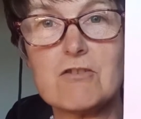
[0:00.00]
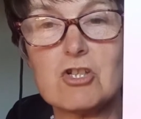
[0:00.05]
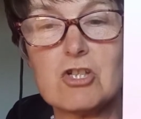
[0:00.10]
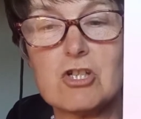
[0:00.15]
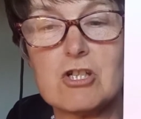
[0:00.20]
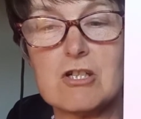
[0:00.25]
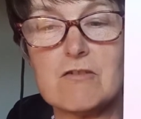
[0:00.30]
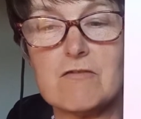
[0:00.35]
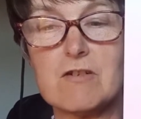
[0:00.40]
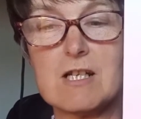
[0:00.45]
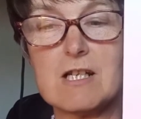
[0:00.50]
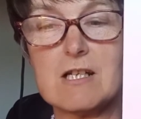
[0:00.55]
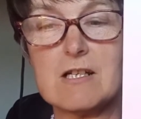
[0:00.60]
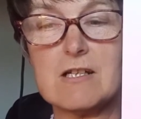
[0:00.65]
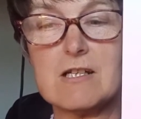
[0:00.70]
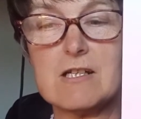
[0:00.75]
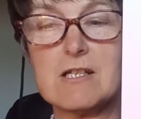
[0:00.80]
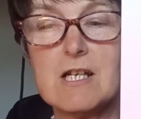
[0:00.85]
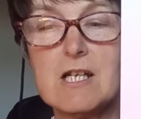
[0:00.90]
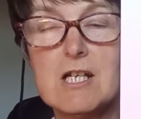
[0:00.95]
of the Church of
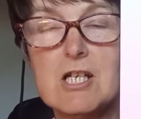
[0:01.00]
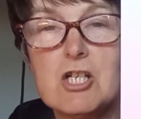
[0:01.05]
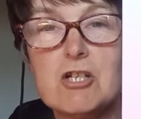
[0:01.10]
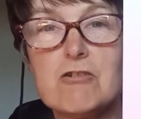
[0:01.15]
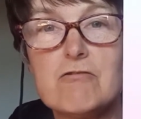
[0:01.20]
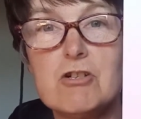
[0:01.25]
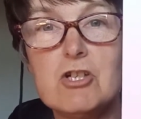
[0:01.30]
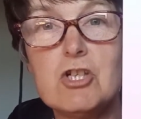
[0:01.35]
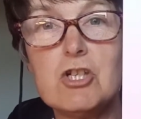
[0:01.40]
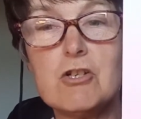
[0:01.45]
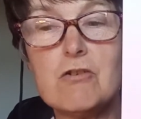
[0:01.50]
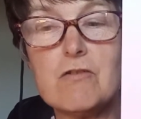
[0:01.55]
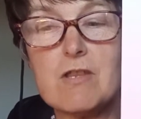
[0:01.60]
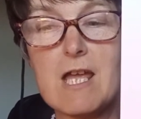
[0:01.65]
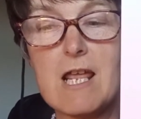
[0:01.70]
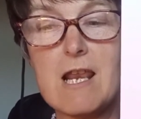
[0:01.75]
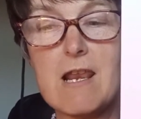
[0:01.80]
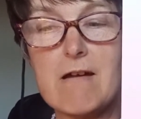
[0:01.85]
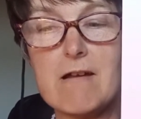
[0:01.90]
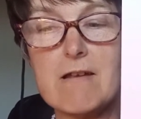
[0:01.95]
England to renew
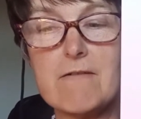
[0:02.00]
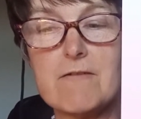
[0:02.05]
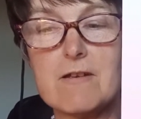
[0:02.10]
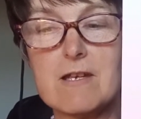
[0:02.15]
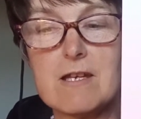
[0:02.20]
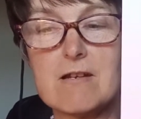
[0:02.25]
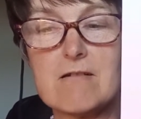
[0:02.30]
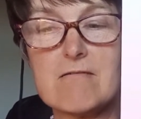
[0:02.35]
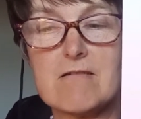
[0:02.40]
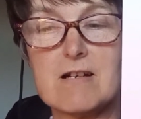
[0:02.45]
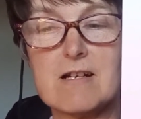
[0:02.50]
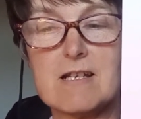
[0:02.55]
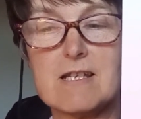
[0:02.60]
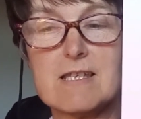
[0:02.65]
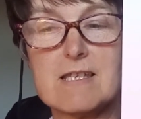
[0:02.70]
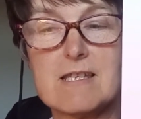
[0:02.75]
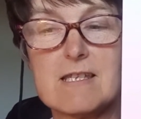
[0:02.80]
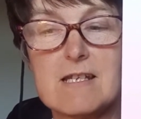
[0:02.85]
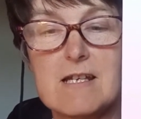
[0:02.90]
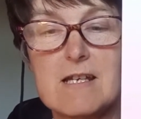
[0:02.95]
their life in
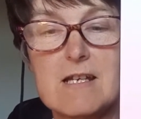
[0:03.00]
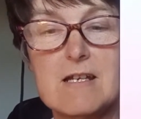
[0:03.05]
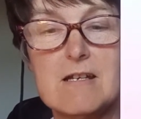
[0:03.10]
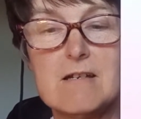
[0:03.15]
Christ